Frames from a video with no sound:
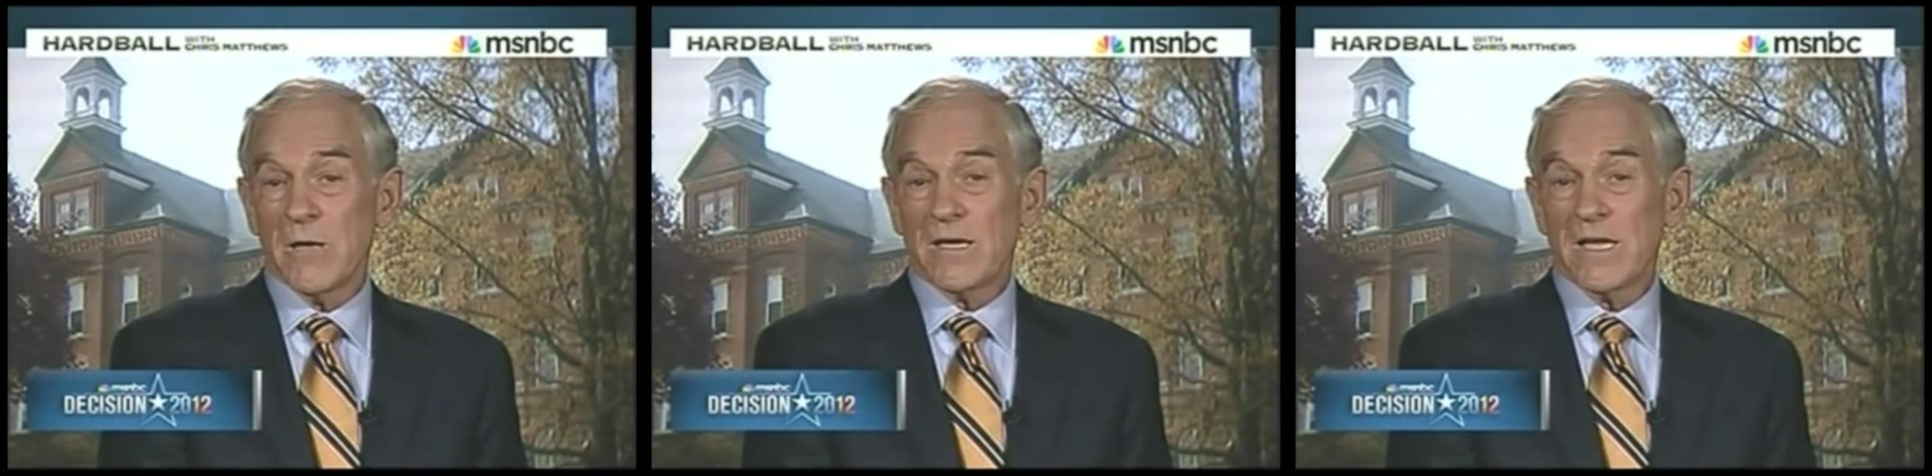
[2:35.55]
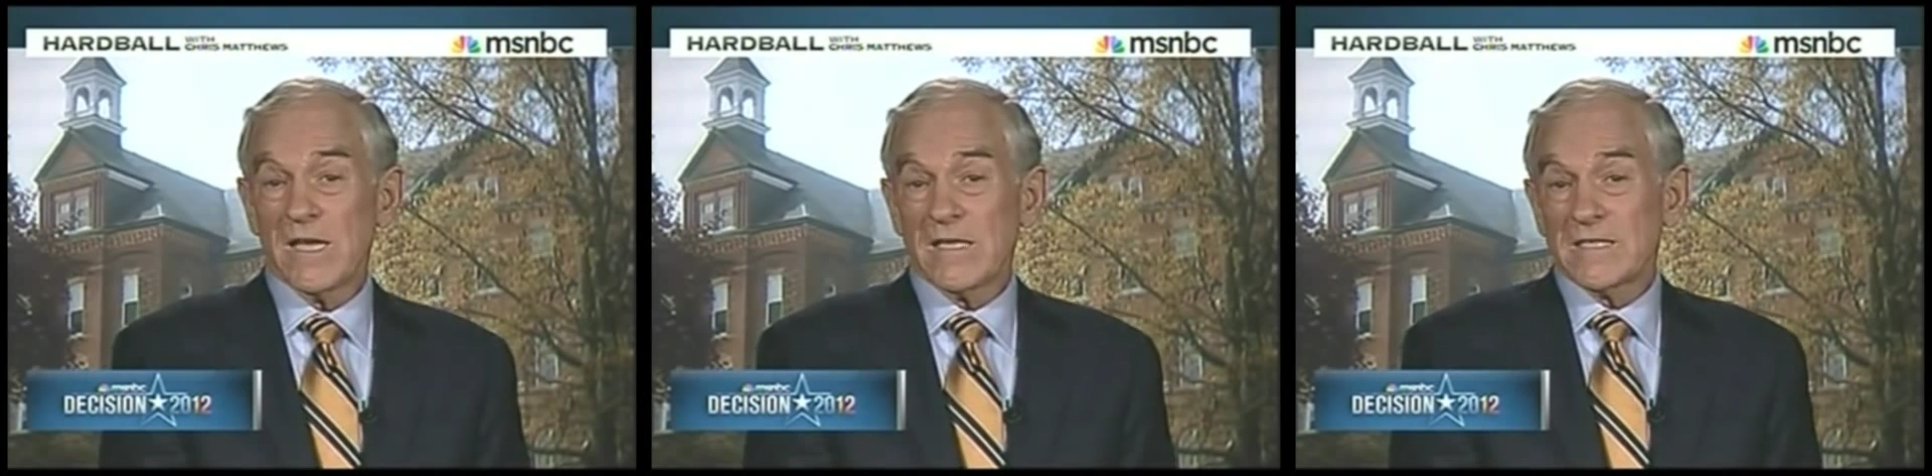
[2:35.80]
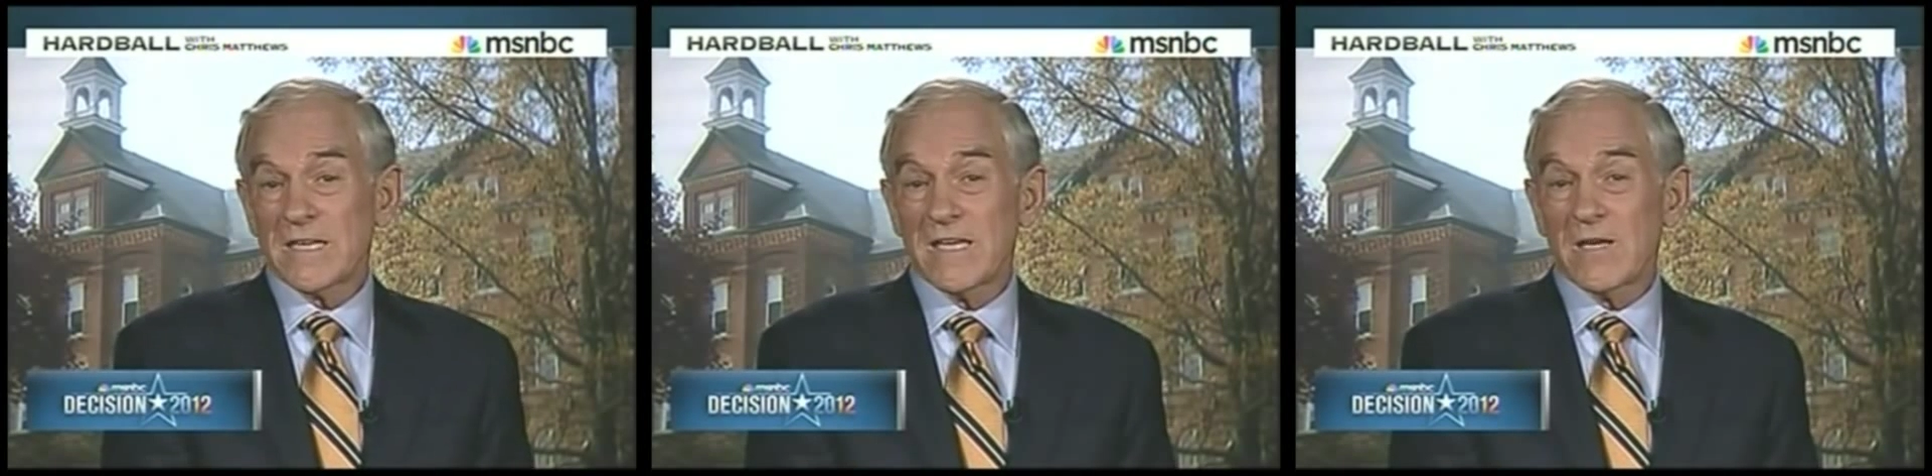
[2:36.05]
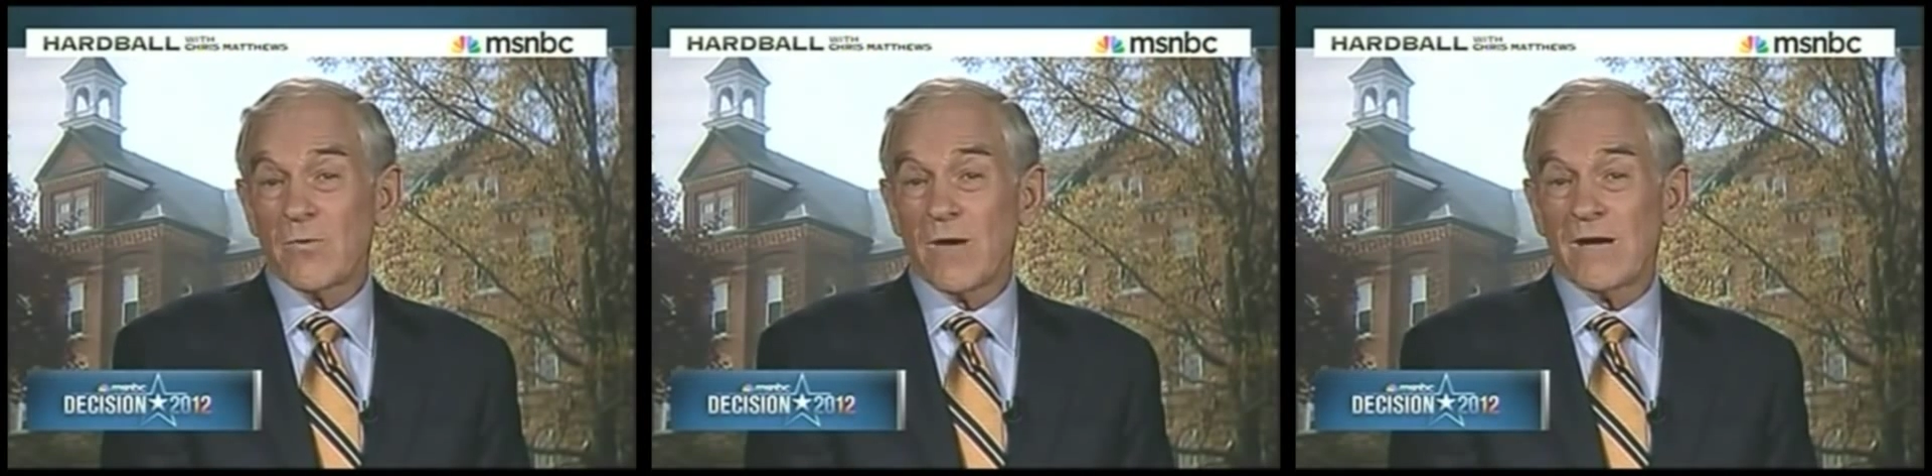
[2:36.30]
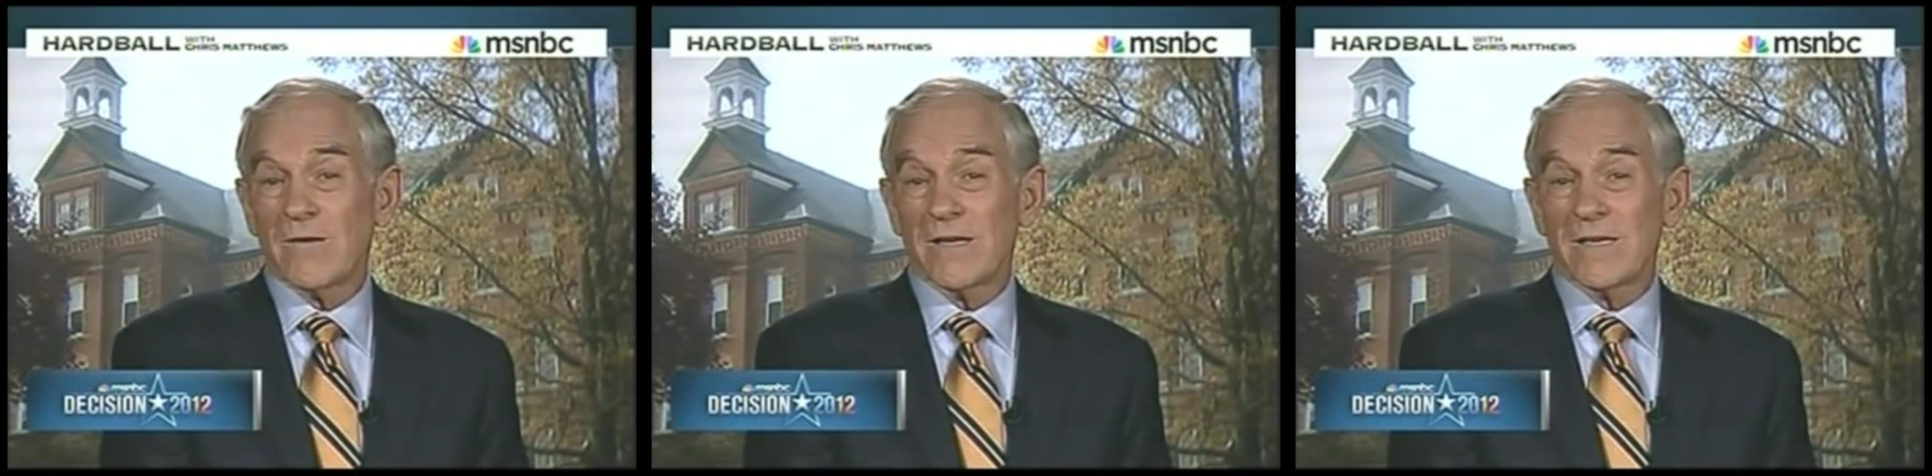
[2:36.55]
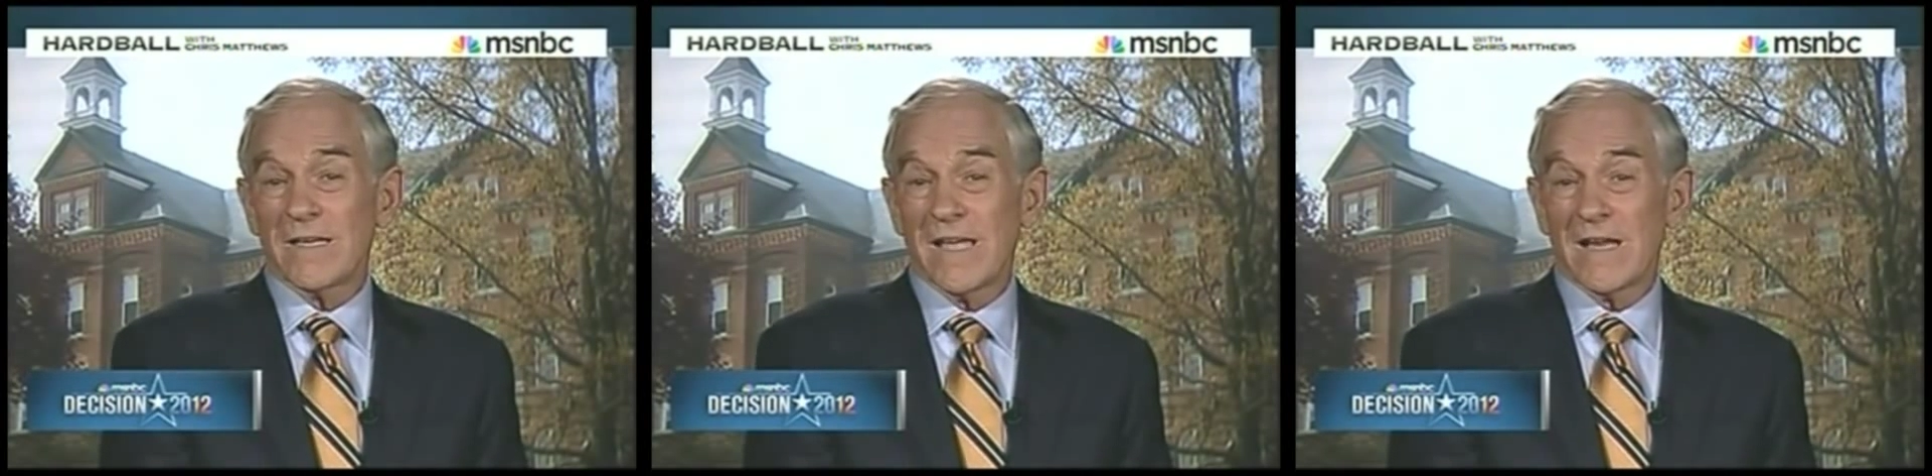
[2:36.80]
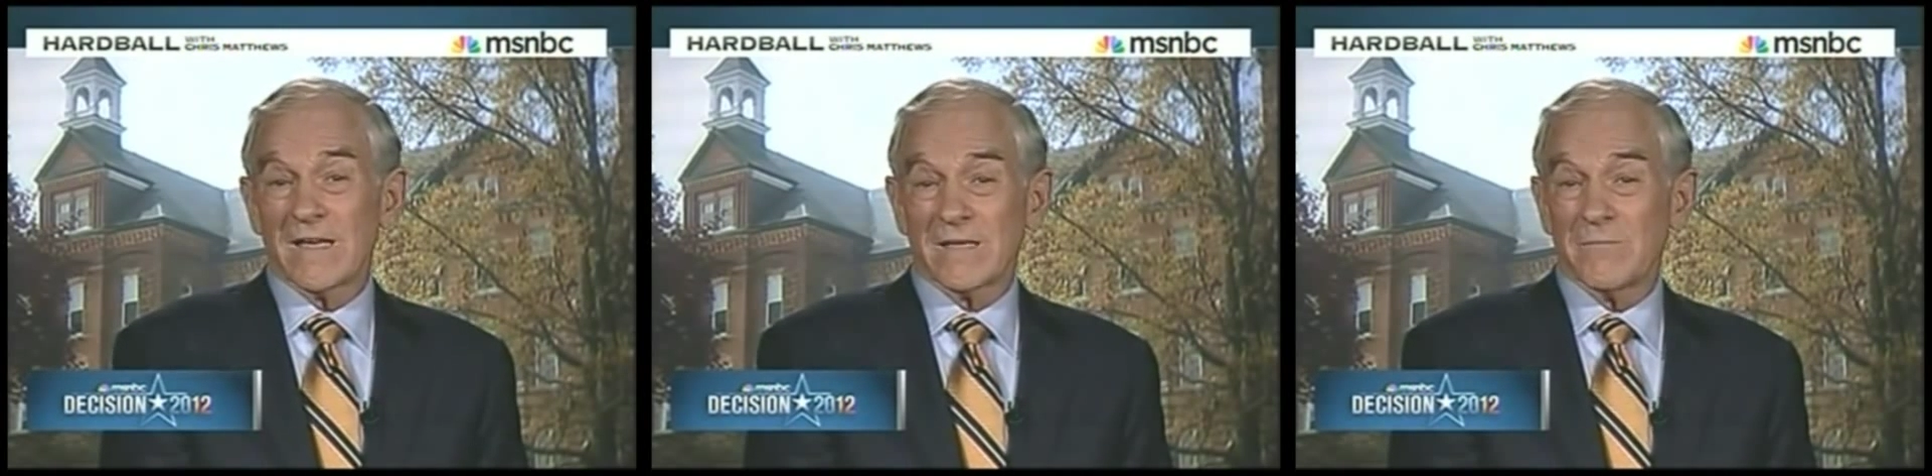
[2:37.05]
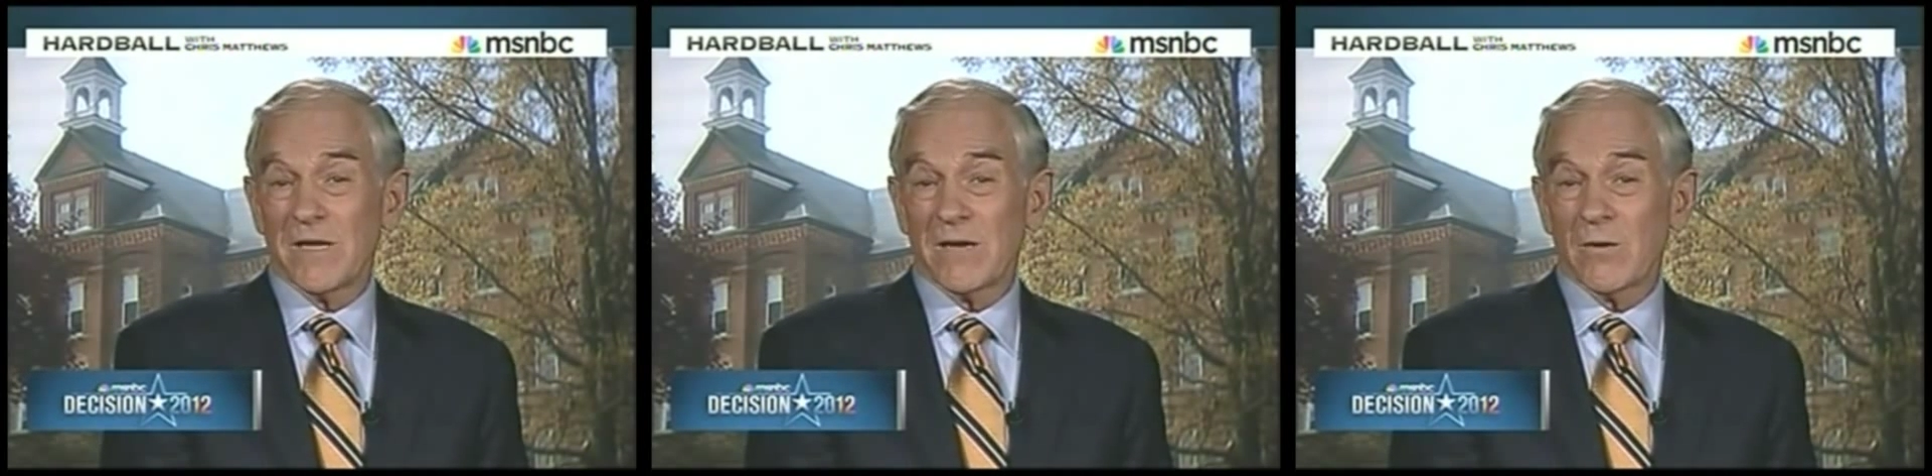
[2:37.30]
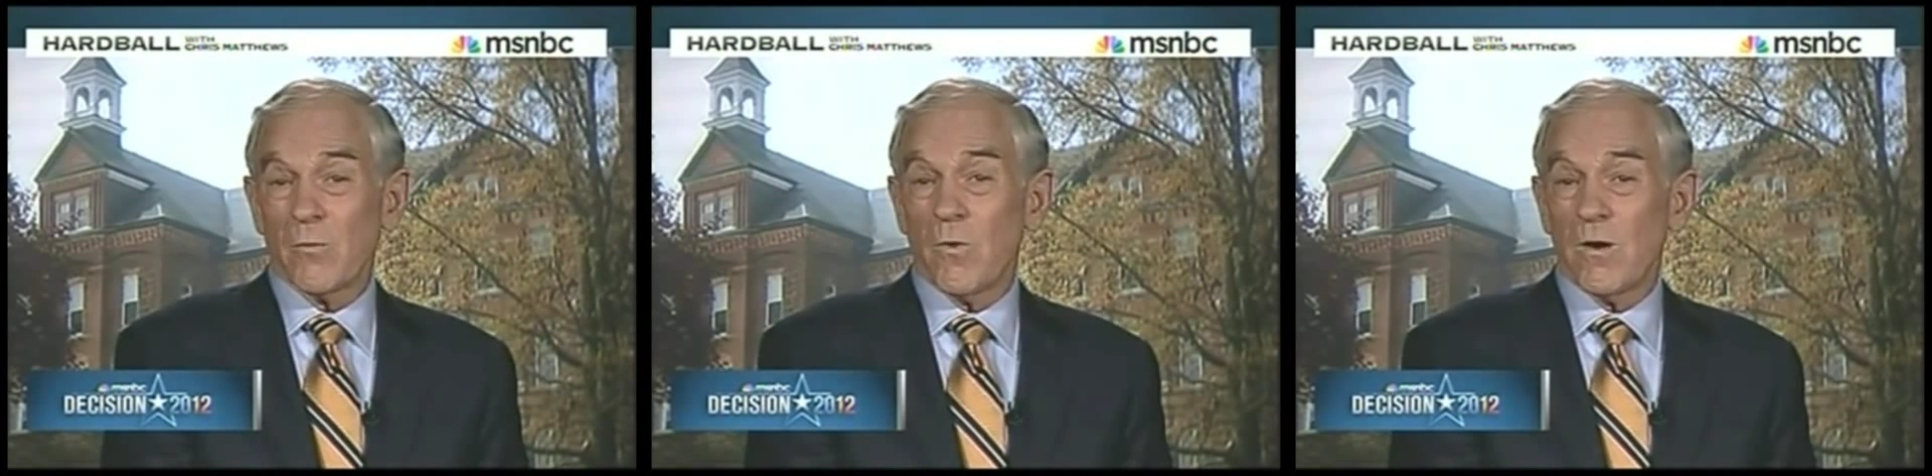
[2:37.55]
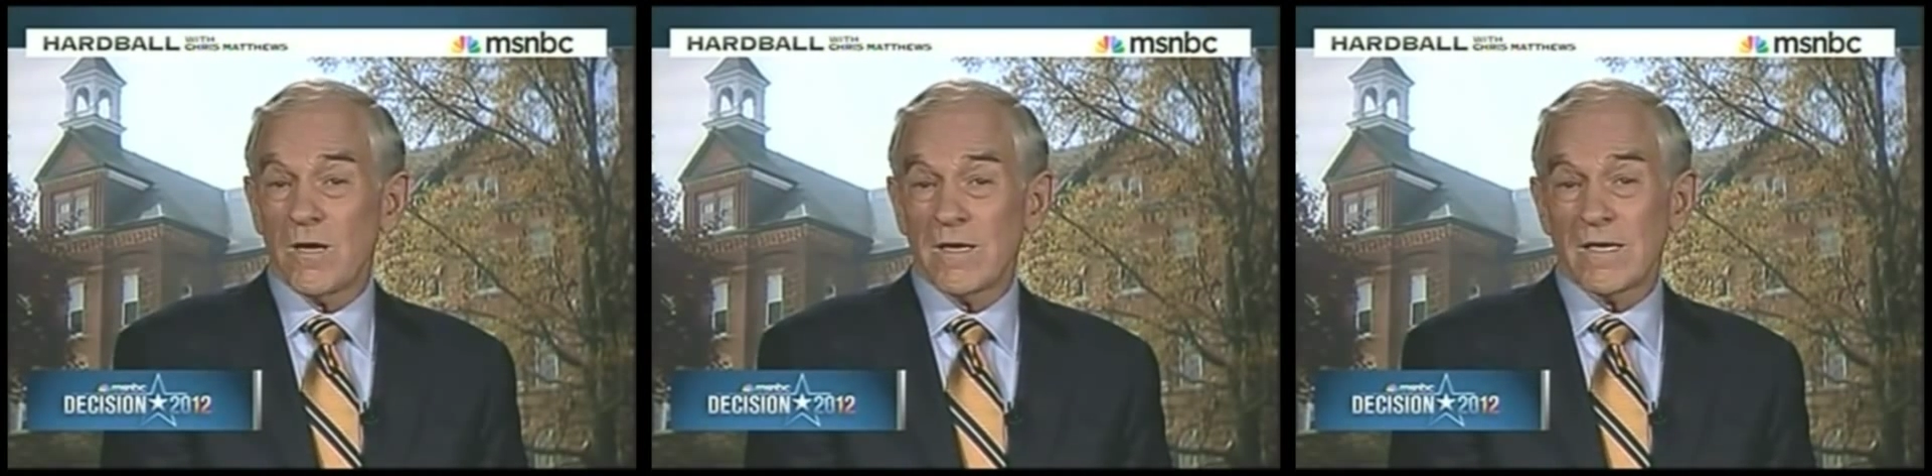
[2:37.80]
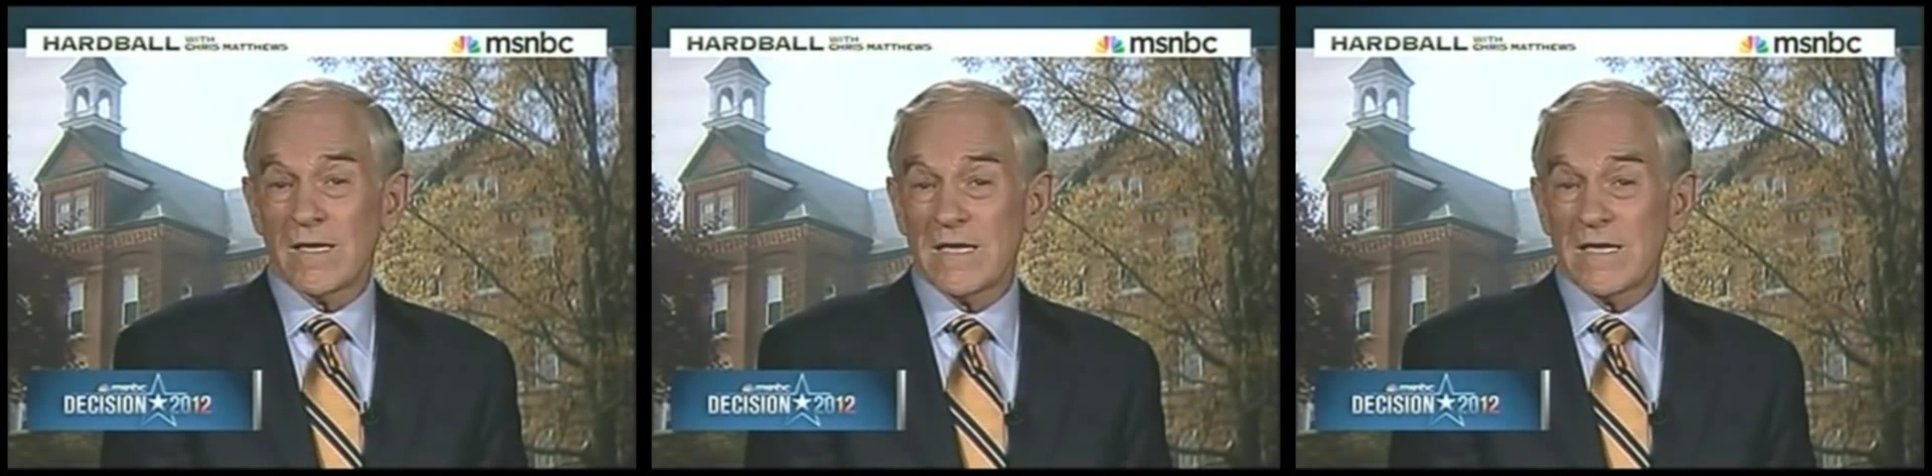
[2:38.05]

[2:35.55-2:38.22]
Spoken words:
Kids can go out and get marijuana